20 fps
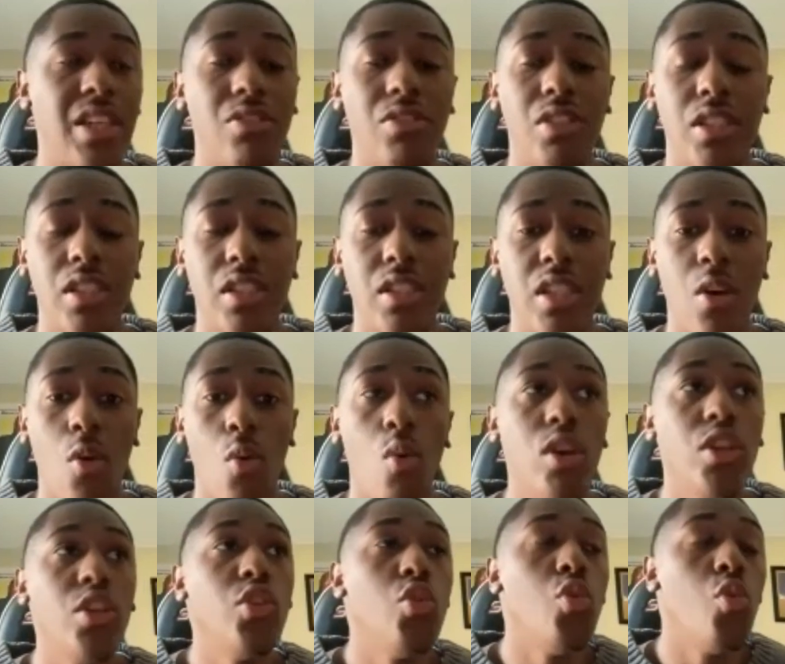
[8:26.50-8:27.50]
is what do
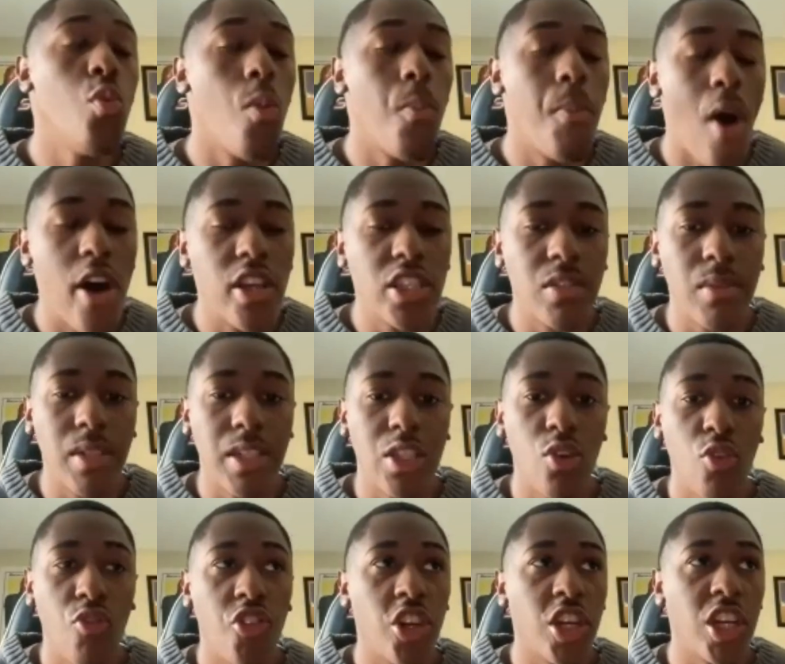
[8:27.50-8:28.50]
you possibly do if
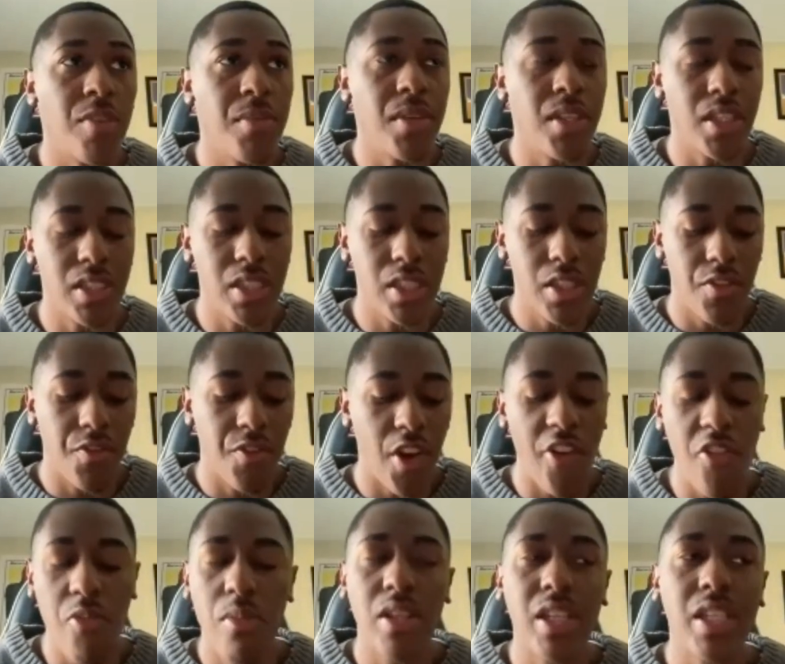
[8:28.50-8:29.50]
you're gonna be for
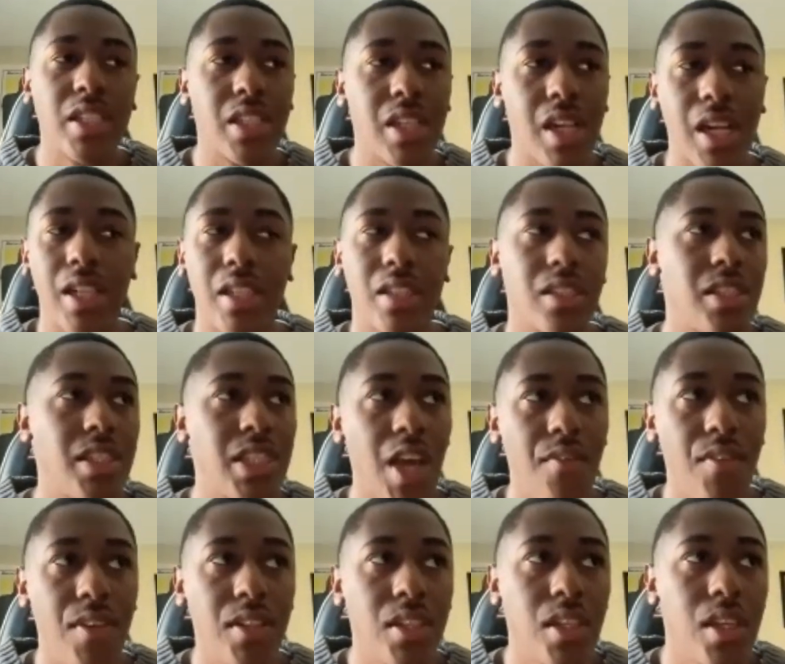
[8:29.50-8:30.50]
everybody that's like
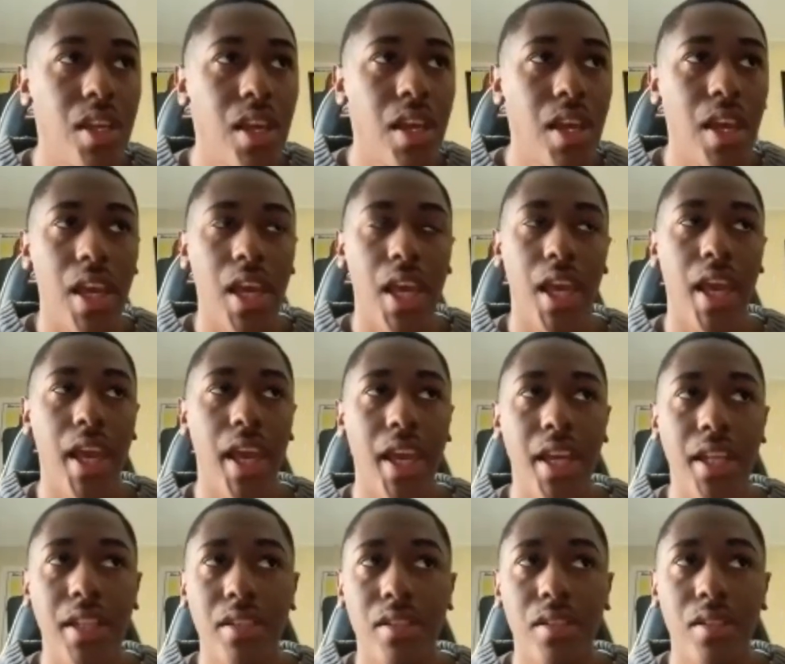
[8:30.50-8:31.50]
7,
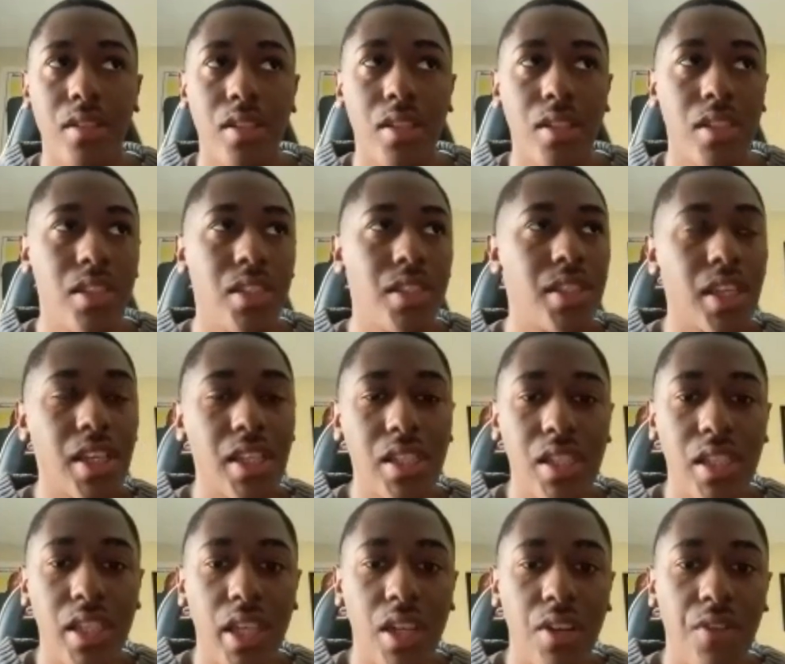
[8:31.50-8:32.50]
8, 6
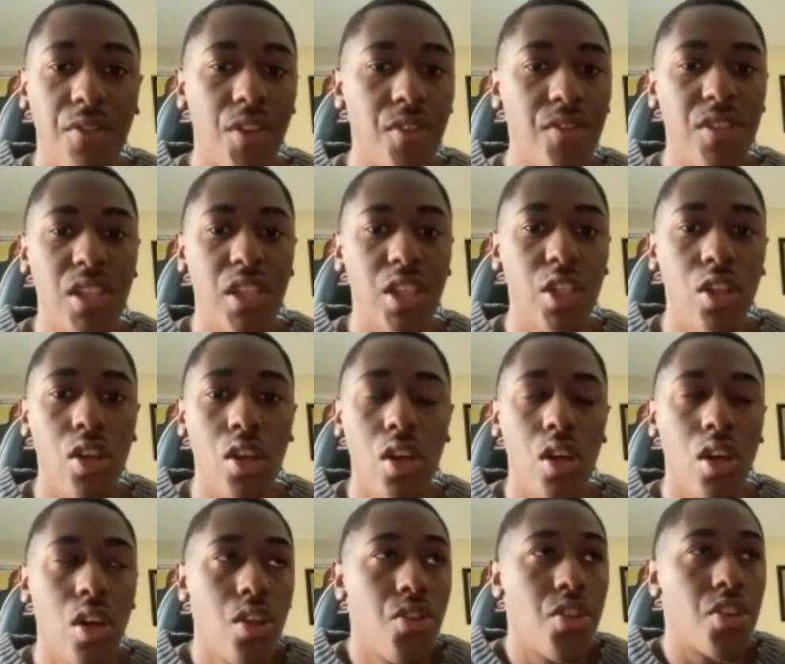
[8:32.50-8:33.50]
seed, 5th seed?
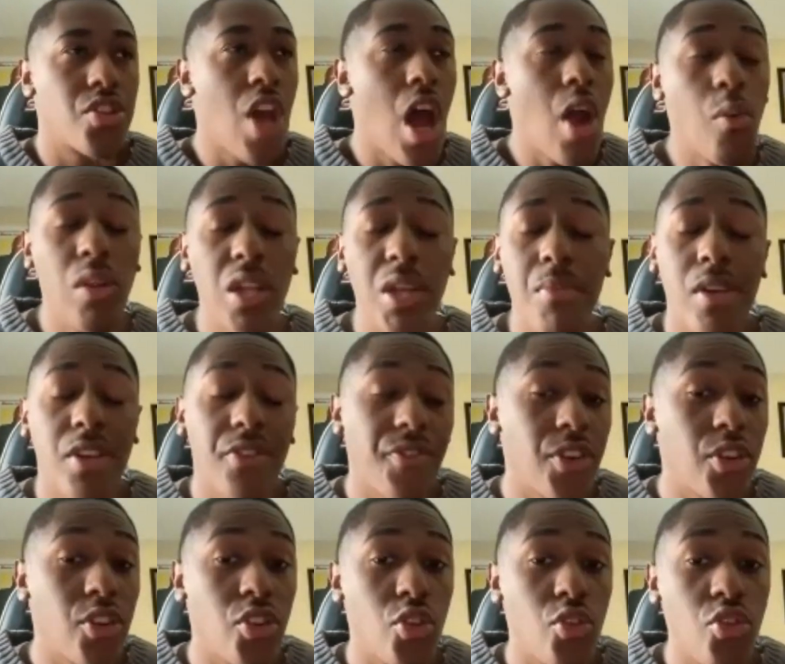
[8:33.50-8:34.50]
There's not really much for you to
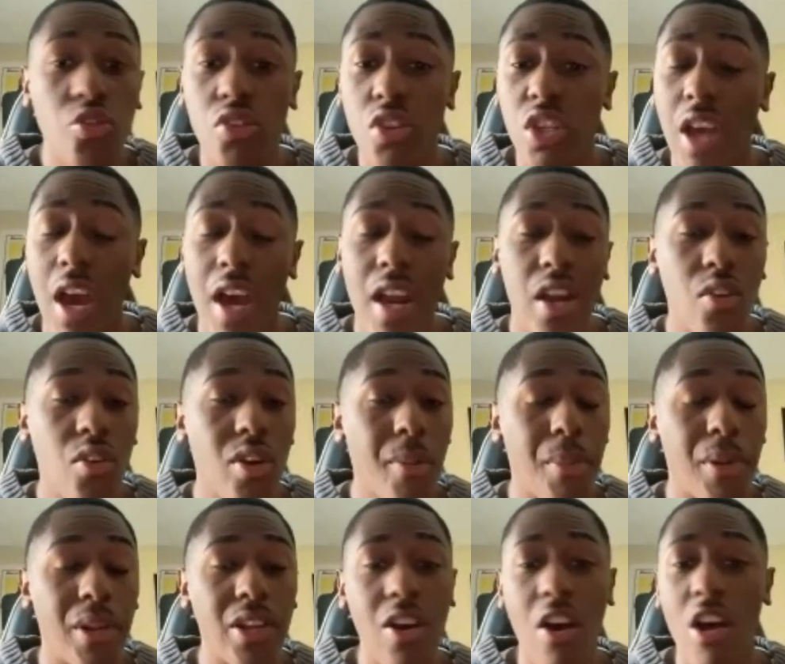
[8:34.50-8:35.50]
do. You just kind of go to
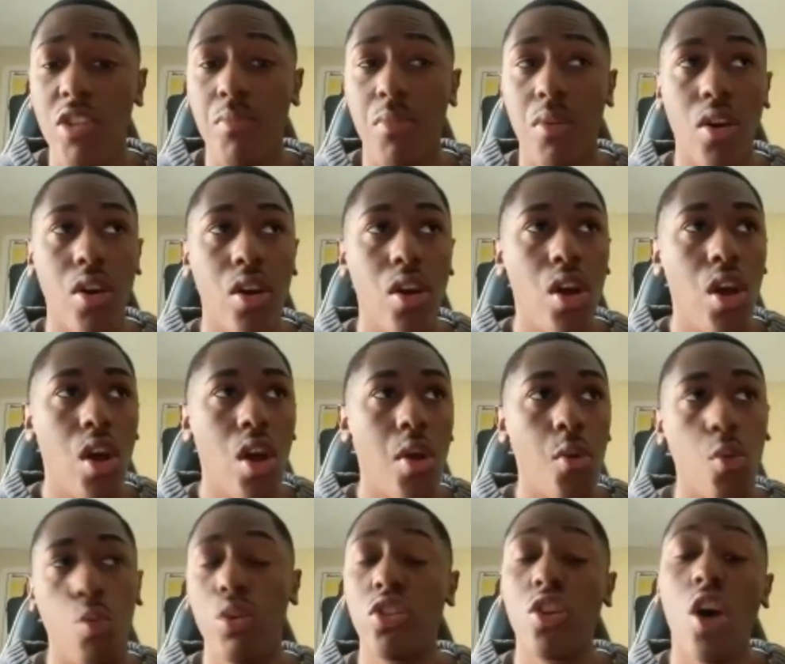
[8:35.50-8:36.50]
playoffs, but we
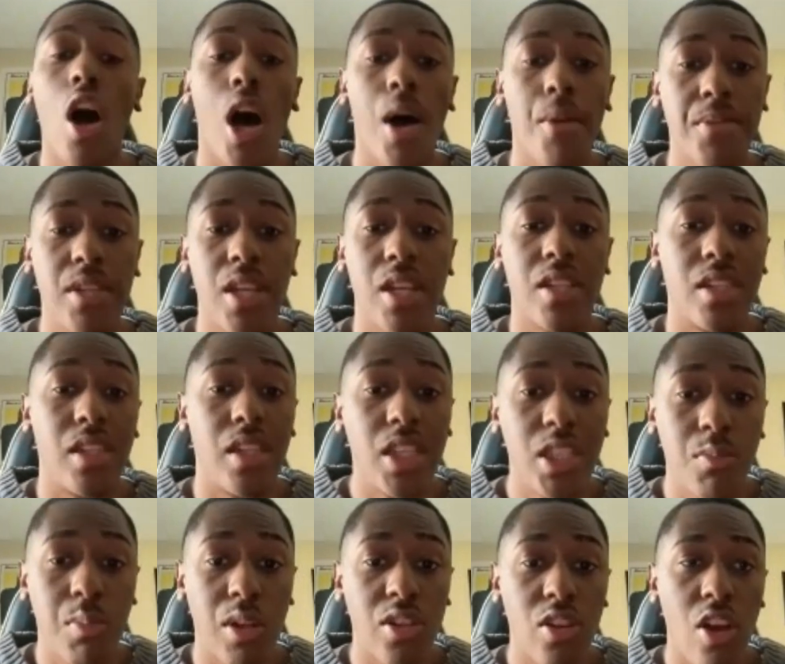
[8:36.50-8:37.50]
saw upsets this
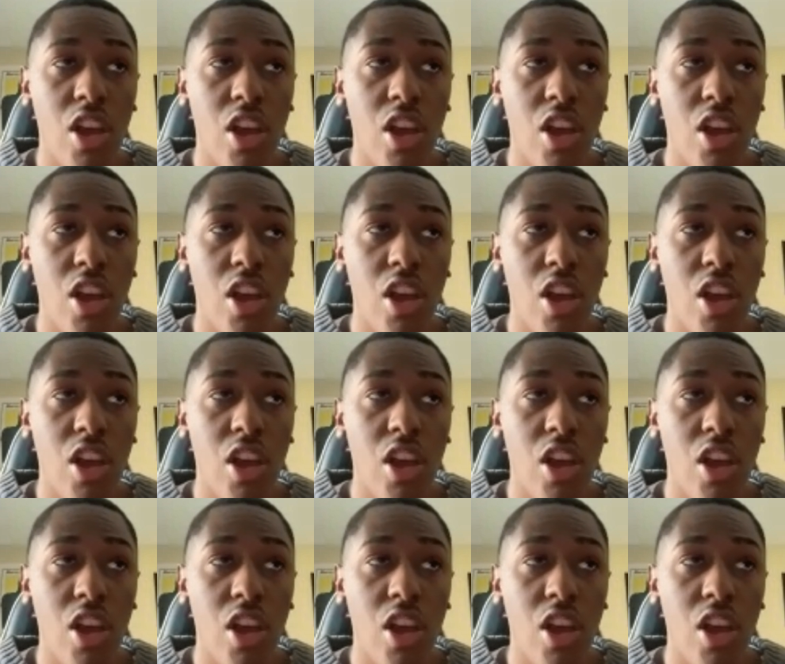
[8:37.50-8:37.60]
playoffs, but